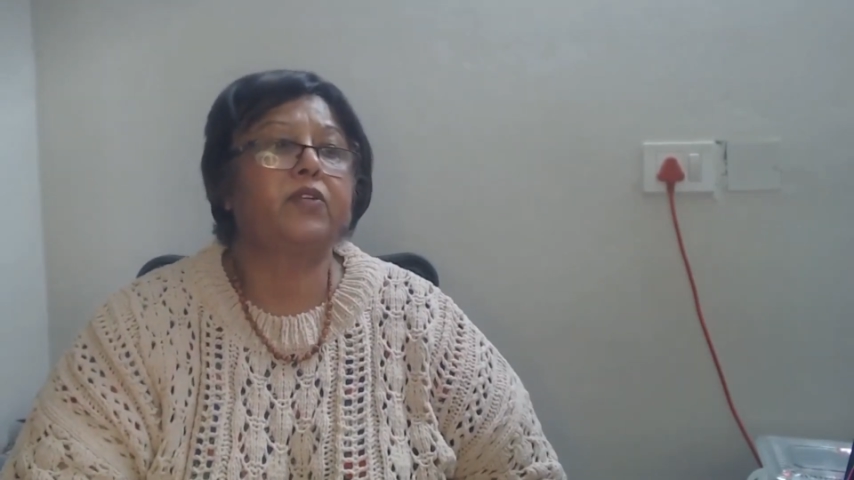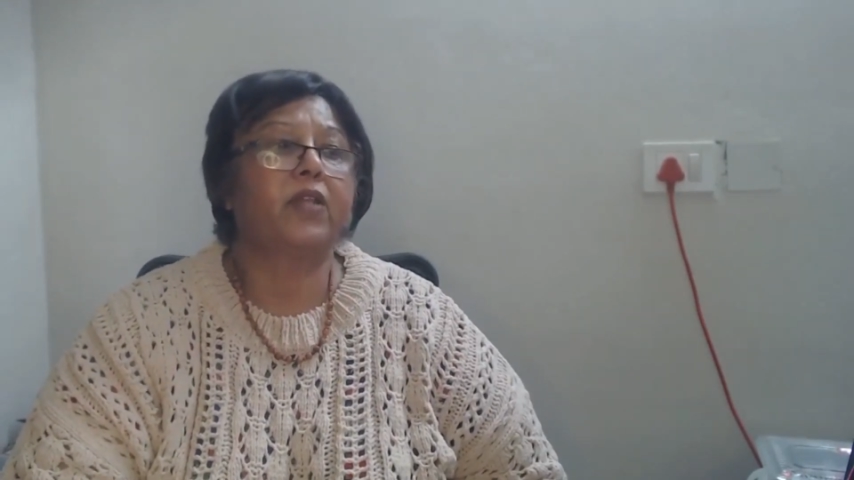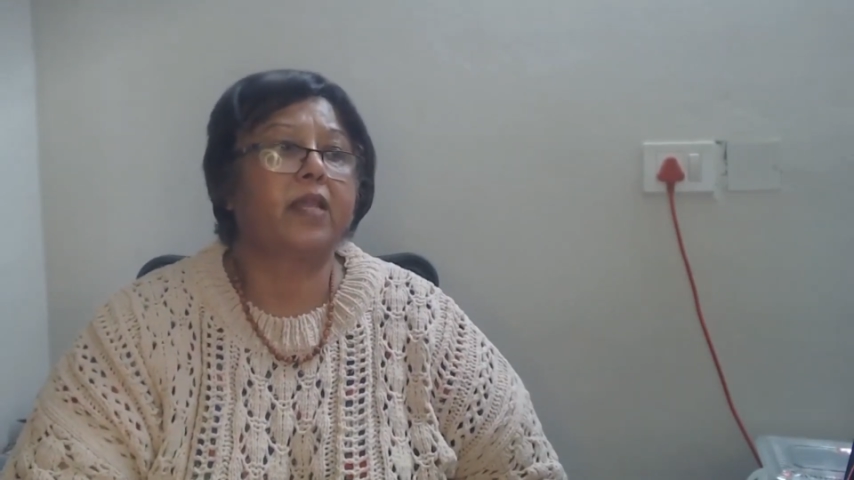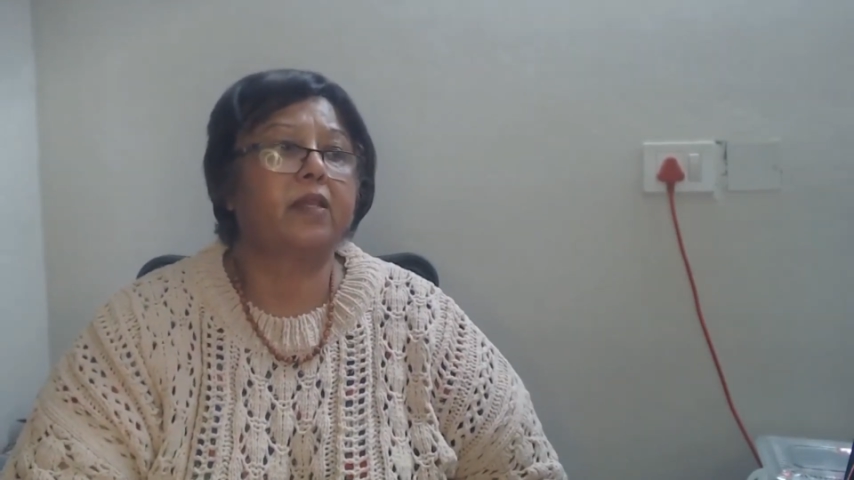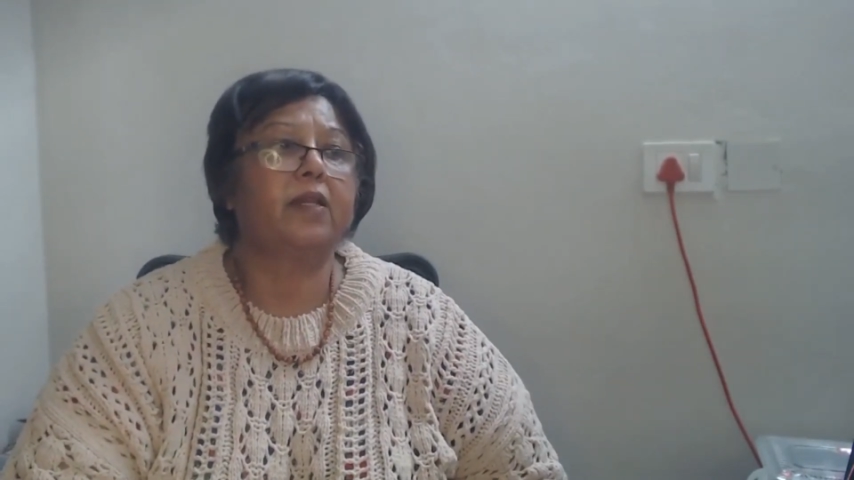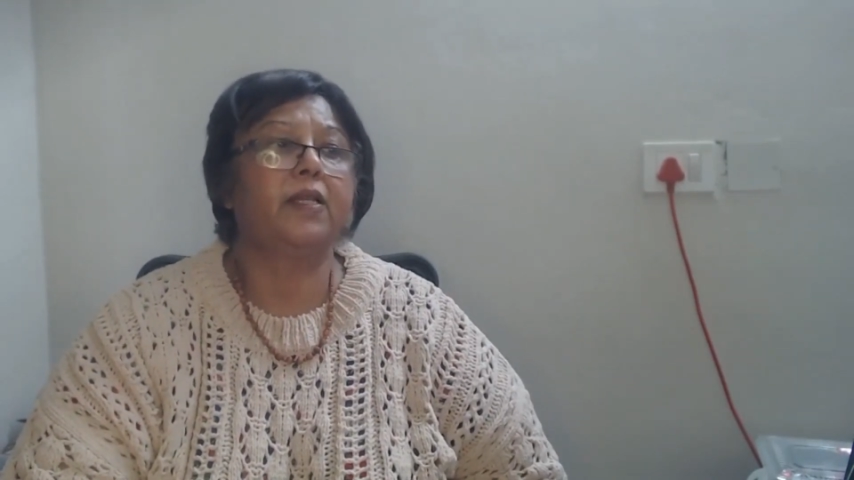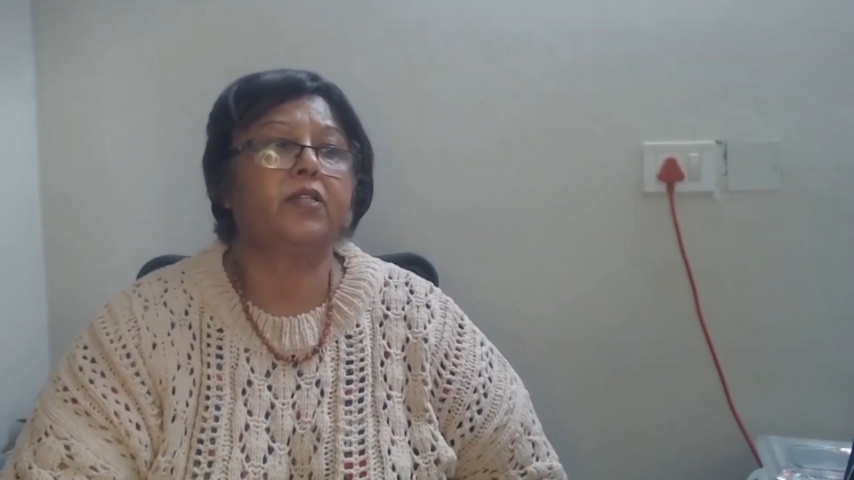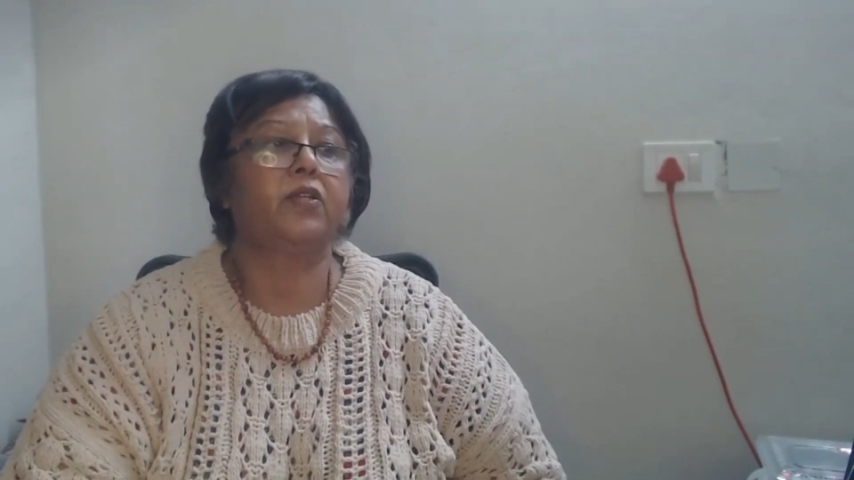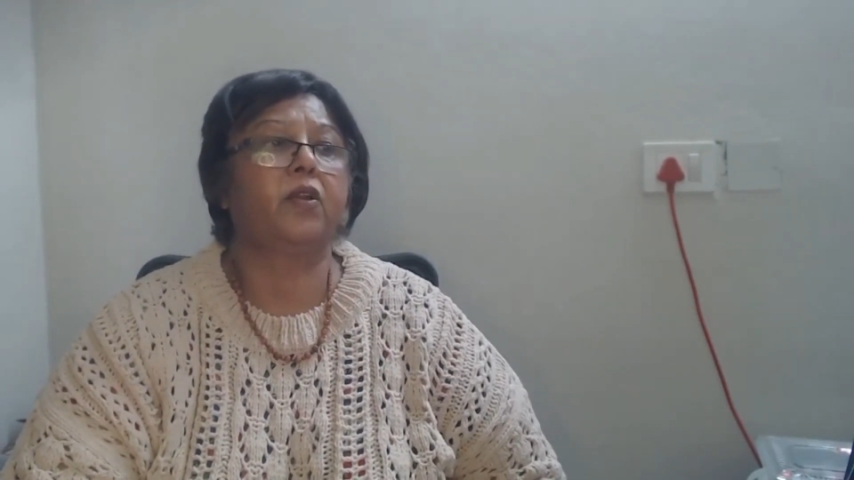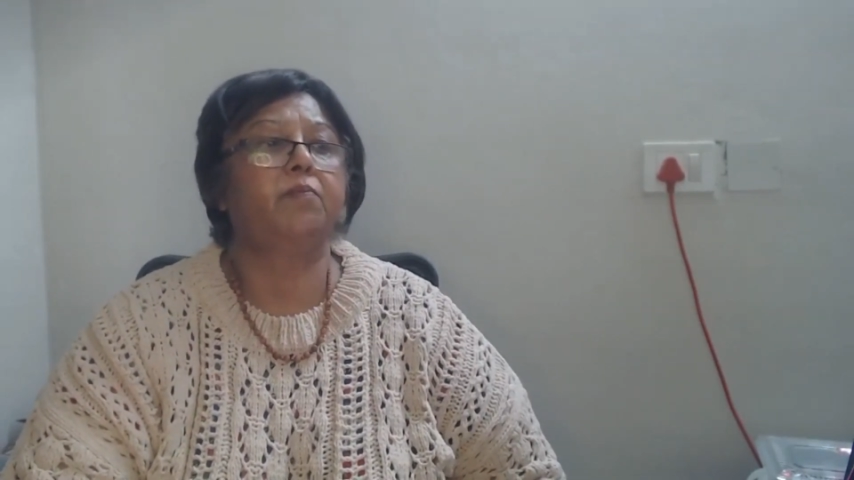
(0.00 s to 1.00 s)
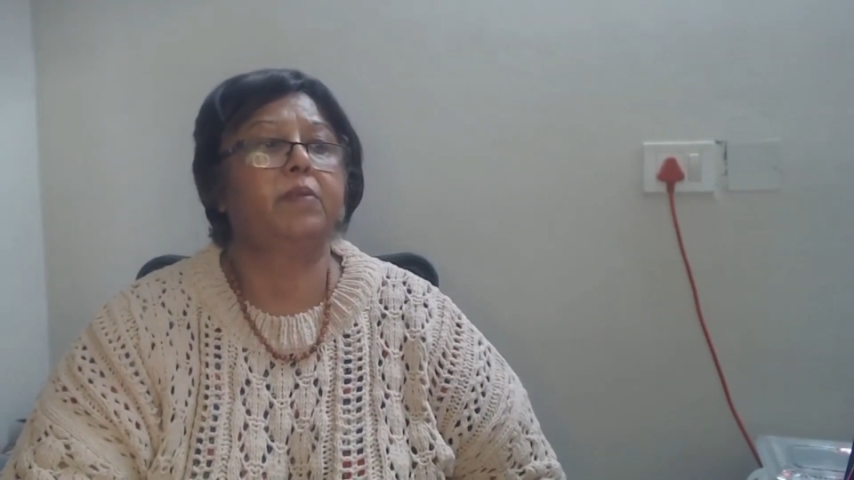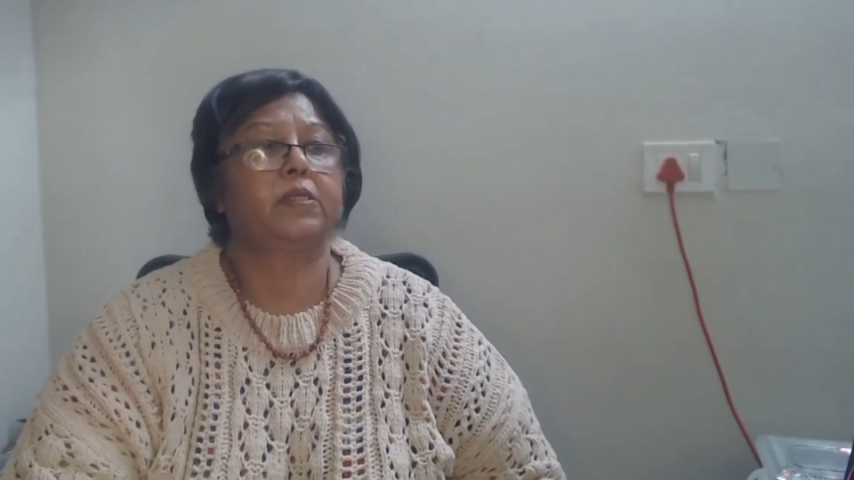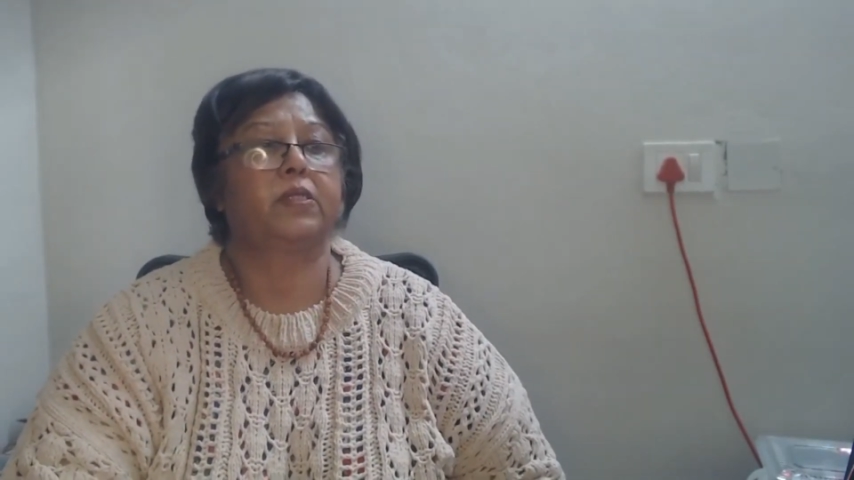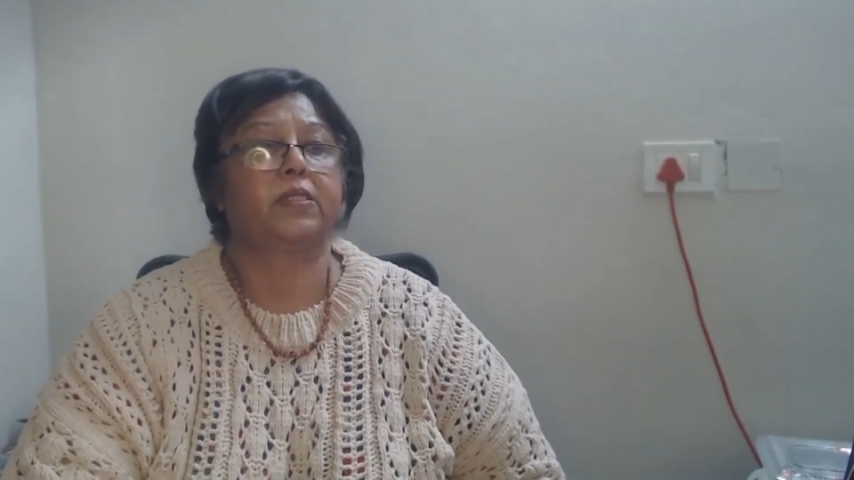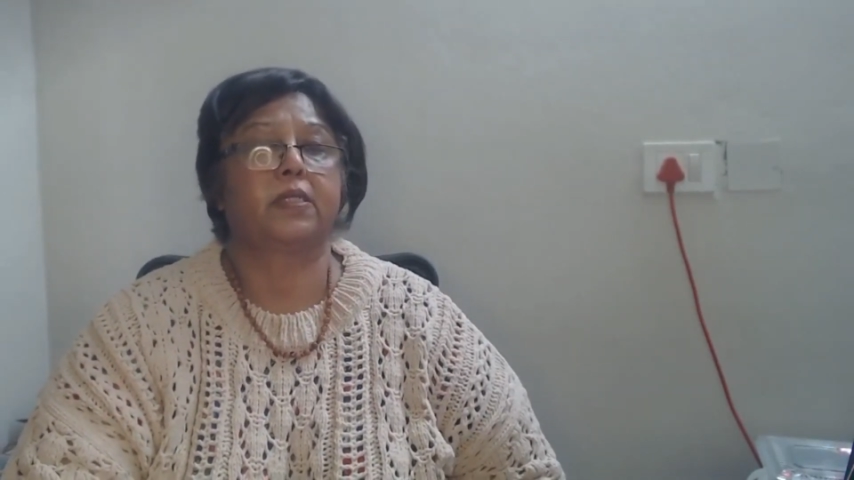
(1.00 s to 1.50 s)
regulation on
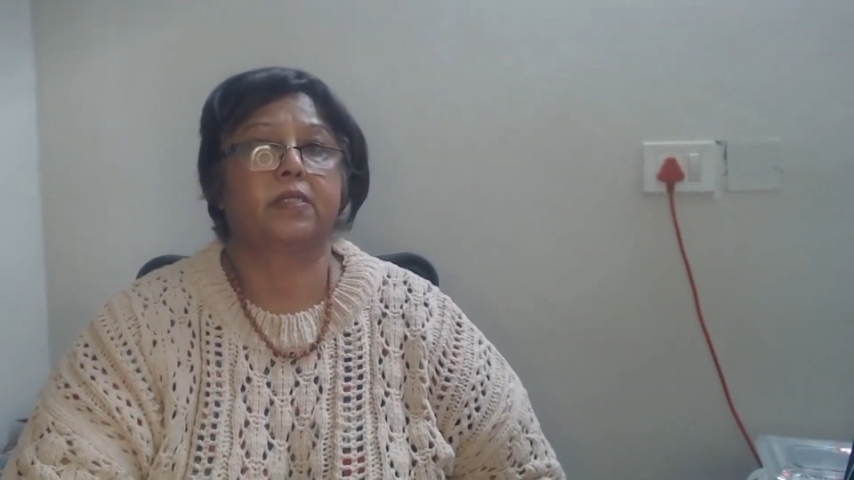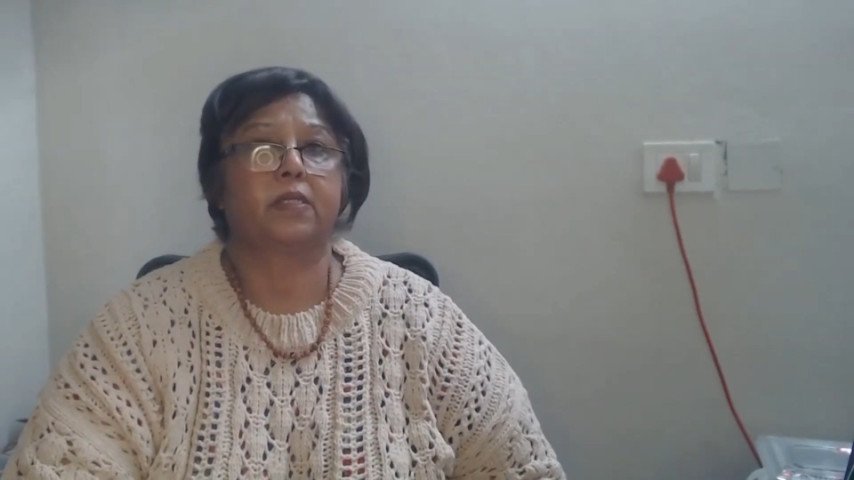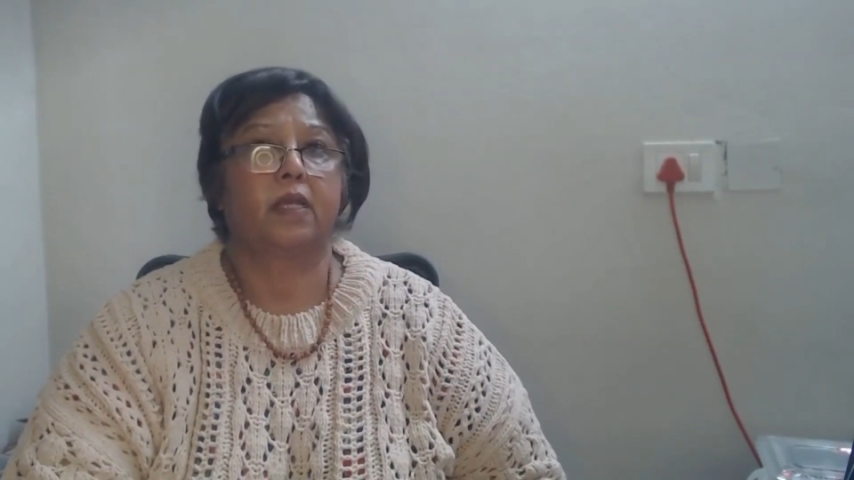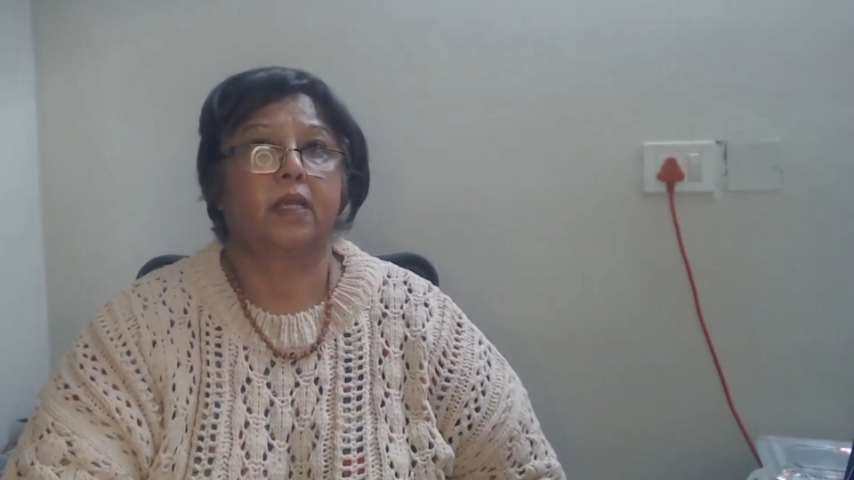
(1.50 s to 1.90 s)
businesses,